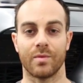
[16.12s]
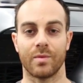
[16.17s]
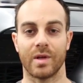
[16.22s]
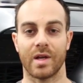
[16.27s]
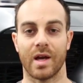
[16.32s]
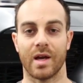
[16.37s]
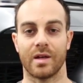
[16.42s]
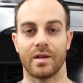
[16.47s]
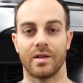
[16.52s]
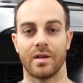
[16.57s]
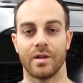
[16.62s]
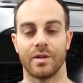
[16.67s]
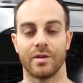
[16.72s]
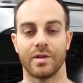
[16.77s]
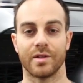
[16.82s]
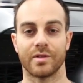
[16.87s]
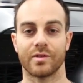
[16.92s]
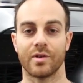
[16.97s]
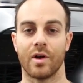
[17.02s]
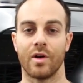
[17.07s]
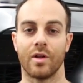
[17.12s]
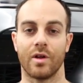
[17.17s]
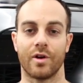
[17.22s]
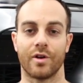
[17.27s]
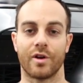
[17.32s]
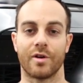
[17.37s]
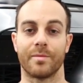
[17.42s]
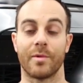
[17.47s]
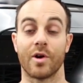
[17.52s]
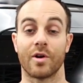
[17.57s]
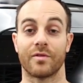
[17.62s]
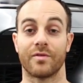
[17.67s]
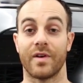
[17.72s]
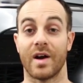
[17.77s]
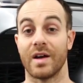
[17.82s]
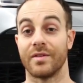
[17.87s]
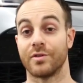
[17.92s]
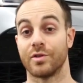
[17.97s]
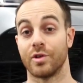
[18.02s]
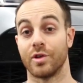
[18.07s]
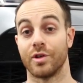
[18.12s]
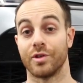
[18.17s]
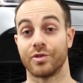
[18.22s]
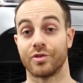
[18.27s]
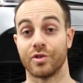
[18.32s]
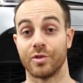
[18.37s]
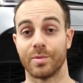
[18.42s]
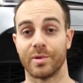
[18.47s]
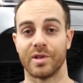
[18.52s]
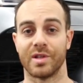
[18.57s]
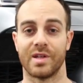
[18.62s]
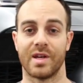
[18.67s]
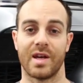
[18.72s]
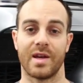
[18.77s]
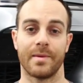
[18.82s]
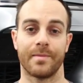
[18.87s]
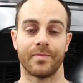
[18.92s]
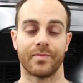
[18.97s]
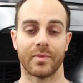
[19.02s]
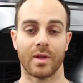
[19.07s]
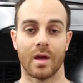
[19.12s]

and we got another install on our Mark V Toyota Supra today.